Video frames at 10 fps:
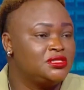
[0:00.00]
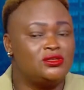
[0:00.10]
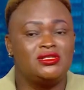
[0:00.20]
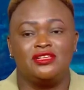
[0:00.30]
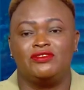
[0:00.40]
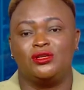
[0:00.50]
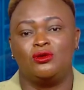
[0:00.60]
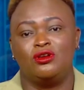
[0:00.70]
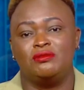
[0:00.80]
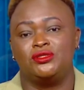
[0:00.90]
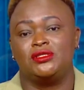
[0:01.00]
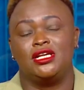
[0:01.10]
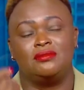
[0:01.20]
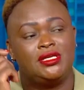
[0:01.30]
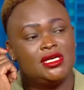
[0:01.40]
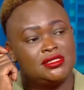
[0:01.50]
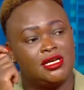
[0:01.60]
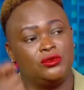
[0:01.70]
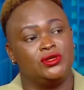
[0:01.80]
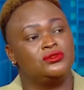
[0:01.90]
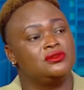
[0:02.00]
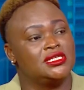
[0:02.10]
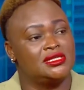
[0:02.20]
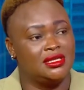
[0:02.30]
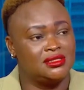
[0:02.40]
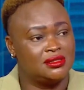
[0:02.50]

you don't even call me to tell me, yes, I'm going to the site.